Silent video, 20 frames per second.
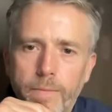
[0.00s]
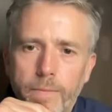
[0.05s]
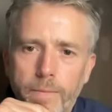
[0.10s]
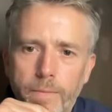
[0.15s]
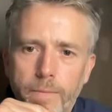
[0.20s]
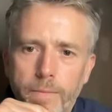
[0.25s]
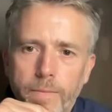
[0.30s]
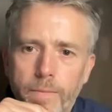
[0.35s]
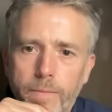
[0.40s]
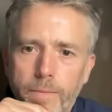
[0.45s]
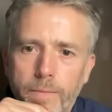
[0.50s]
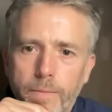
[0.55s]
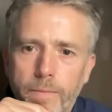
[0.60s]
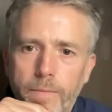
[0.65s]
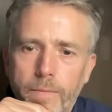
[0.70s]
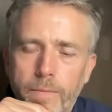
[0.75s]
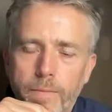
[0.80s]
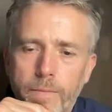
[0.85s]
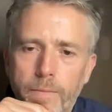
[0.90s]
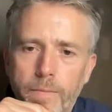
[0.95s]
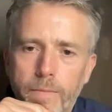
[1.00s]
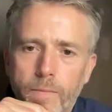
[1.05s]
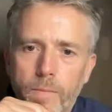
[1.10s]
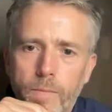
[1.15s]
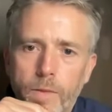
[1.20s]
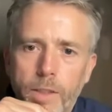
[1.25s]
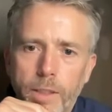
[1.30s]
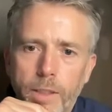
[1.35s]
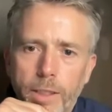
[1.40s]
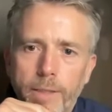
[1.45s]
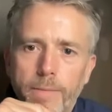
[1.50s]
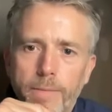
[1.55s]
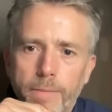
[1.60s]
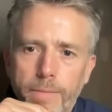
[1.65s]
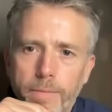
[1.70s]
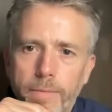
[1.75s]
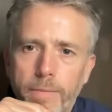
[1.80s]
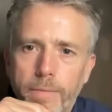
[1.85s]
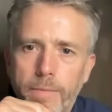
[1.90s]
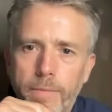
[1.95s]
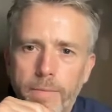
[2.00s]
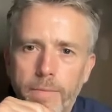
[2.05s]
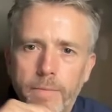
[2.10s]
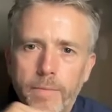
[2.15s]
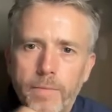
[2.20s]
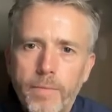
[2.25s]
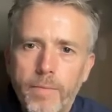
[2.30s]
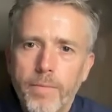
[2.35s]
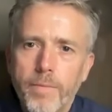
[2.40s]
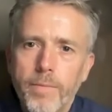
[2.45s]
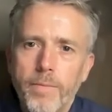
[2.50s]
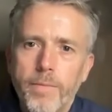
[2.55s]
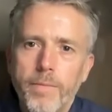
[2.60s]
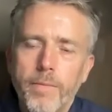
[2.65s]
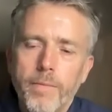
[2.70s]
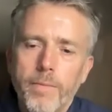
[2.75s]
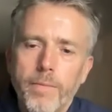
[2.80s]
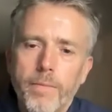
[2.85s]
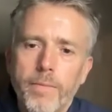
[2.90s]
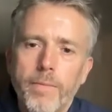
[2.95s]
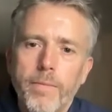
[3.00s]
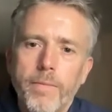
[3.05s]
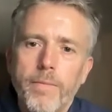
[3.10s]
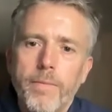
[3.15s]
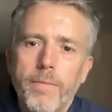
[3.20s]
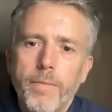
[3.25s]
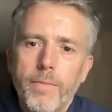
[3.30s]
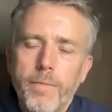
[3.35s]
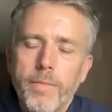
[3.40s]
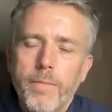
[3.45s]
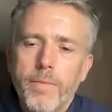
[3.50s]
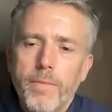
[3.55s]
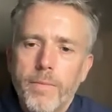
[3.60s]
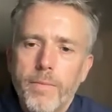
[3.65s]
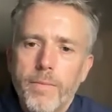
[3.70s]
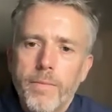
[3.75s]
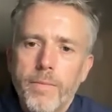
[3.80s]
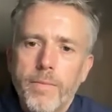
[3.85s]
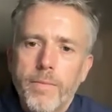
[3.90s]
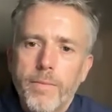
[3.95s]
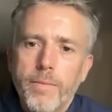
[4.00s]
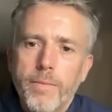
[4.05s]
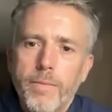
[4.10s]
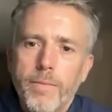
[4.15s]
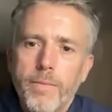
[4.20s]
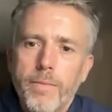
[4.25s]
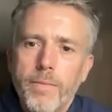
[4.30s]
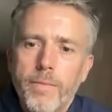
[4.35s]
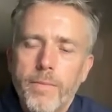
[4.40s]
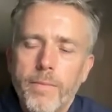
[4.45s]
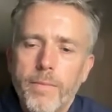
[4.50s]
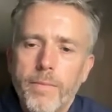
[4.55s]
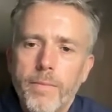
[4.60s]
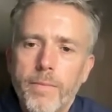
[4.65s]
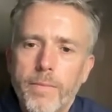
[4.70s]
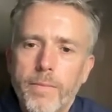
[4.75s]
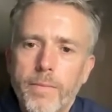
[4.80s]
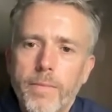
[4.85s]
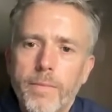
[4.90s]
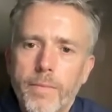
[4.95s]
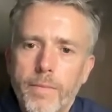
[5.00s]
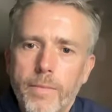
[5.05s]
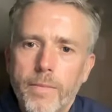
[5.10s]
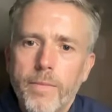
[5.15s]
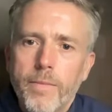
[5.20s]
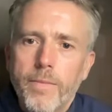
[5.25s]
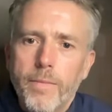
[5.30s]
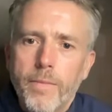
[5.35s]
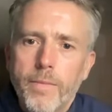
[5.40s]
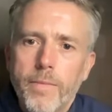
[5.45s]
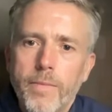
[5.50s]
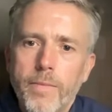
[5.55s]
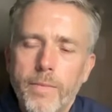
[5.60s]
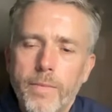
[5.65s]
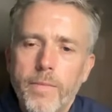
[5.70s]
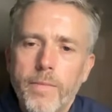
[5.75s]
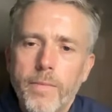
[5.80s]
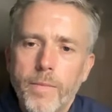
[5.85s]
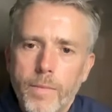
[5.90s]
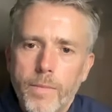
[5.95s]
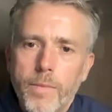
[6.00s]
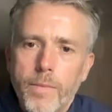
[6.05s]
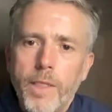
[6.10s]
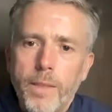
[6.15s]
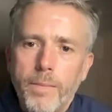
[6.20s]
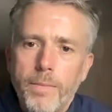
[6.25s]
(silent)